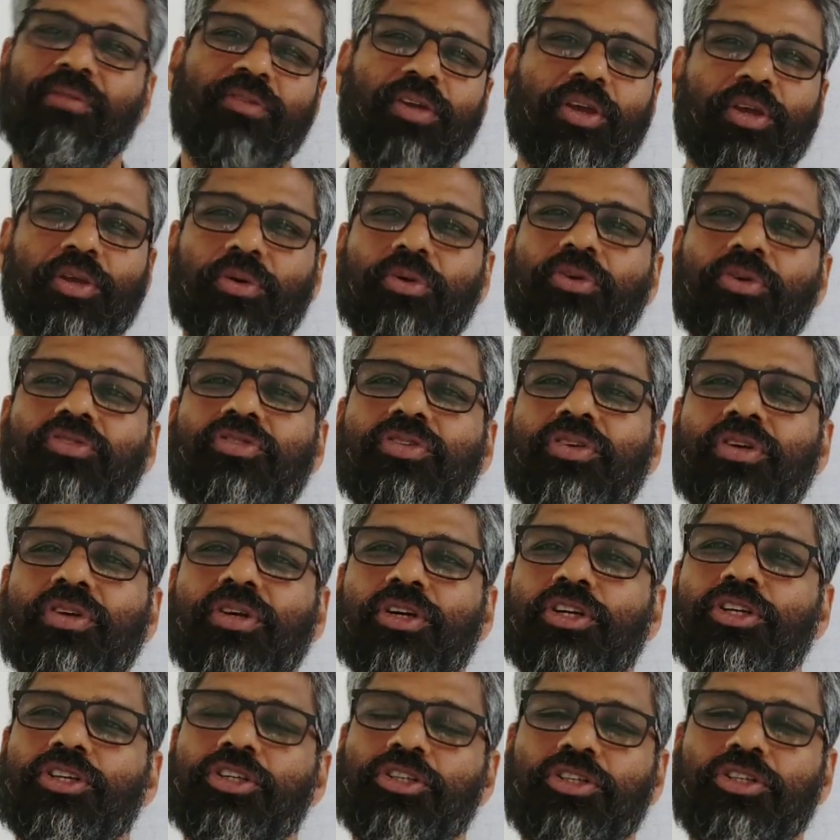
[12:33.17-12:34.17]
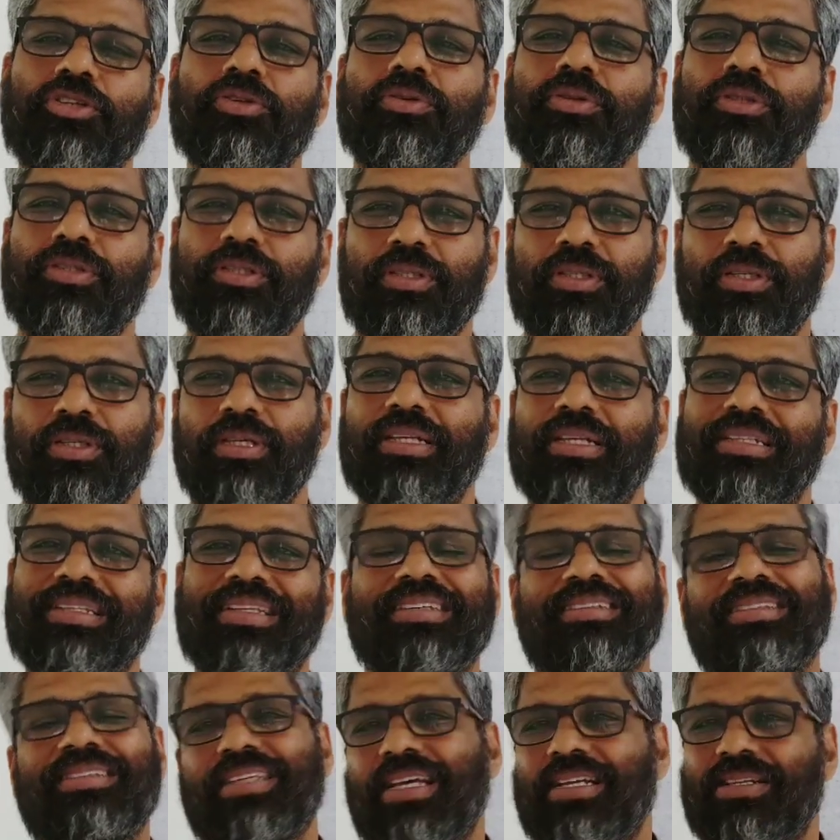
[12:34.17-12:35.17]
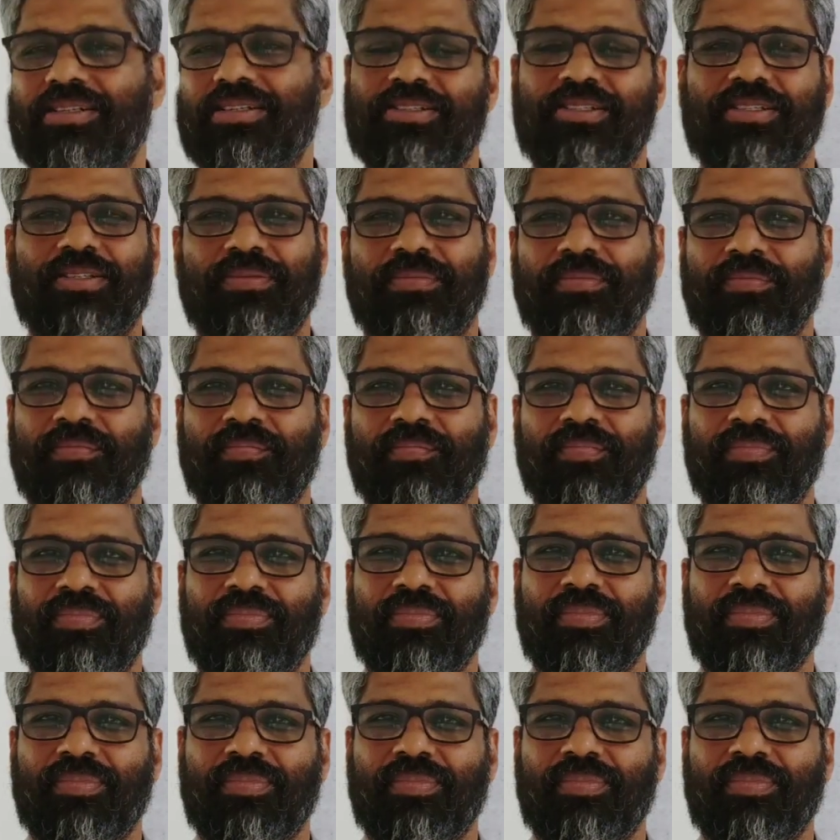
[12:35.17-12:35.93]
then we use should in this sense.